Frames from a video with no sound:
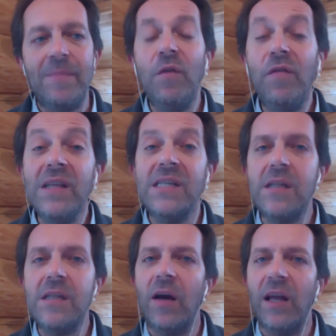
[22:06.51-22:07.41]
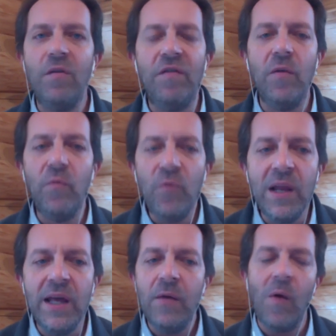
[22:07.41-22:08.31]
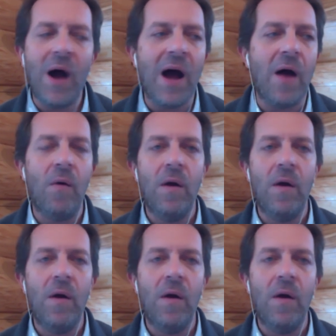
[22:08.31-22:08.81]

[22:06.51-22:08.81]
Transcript: you feel stuck and you feel really wow